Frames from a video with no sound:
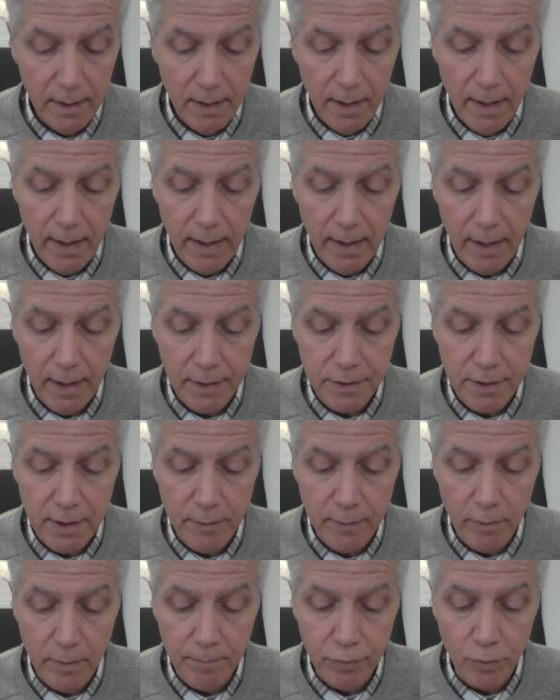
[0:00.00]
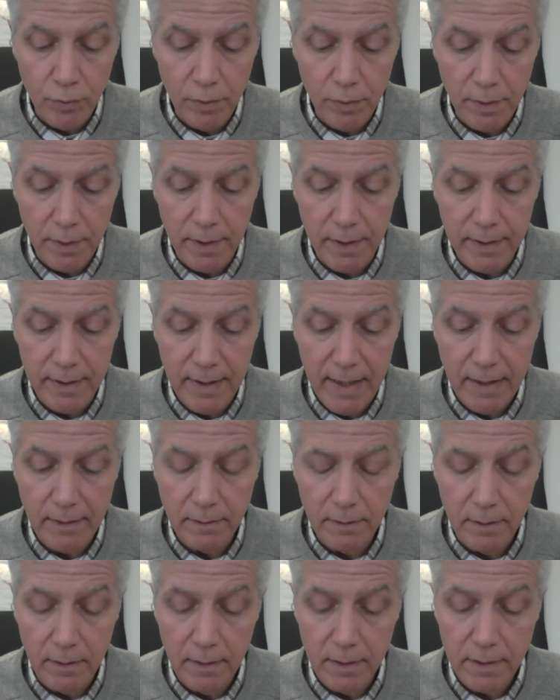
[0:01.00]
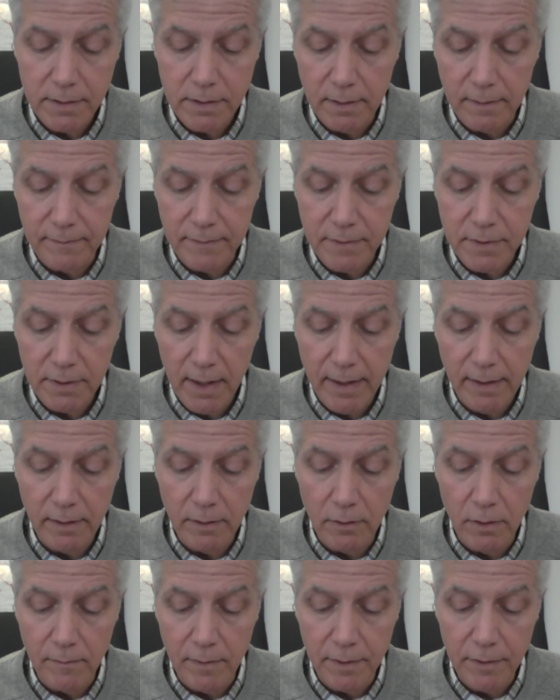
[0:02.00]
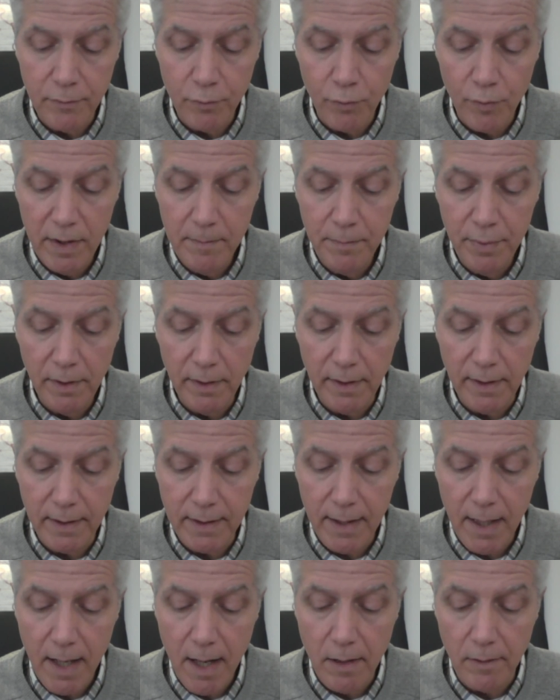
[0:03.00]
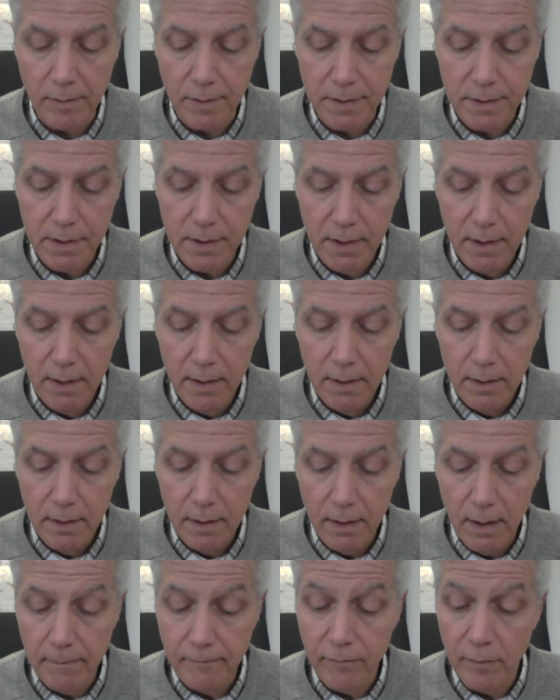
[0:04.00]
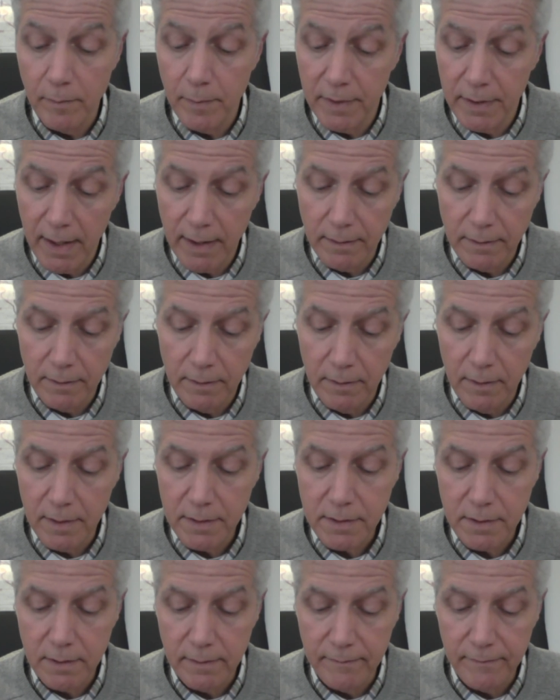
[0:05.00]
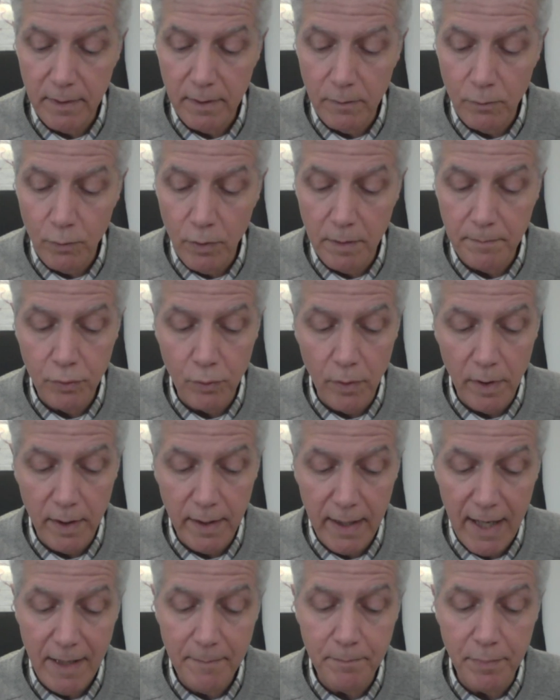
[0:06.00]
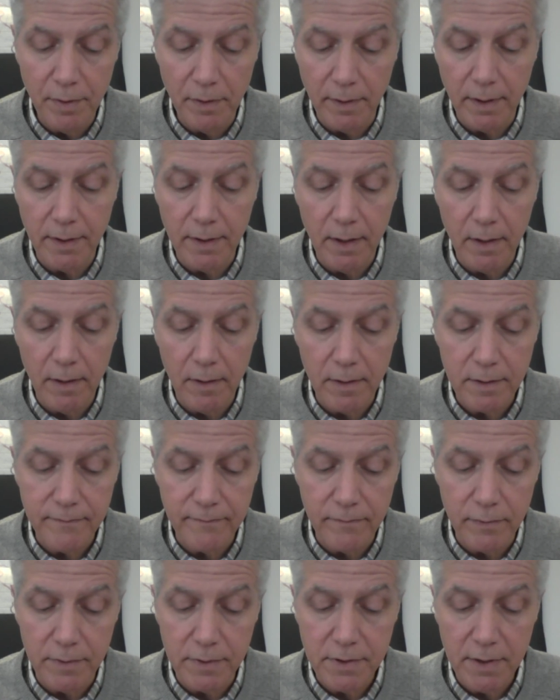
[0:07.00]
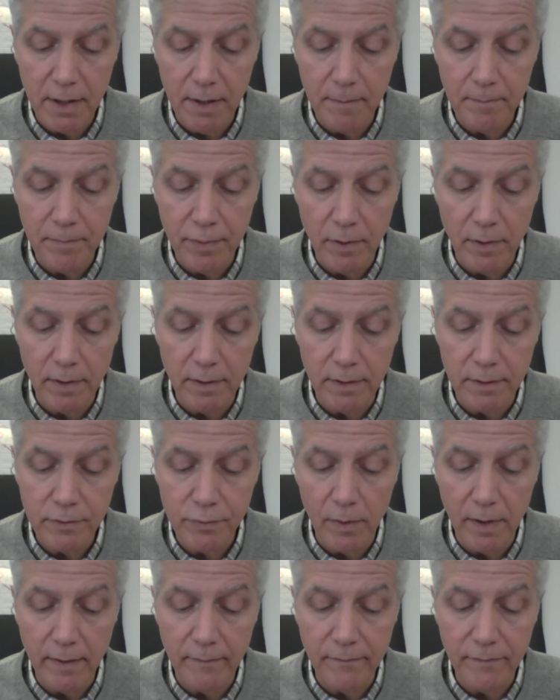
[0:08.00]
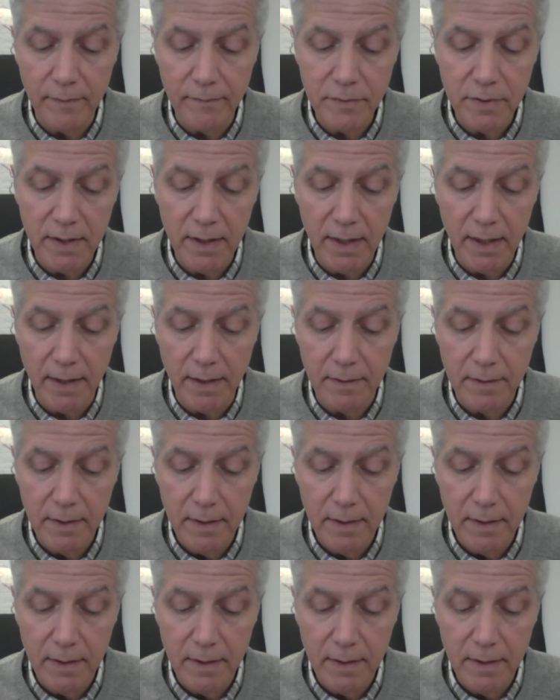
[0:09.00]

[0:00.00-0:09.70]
AIG reported a net loss of slightly over $3 billion, up from a net loss of uh, $1.8 billion for the same period in 2015.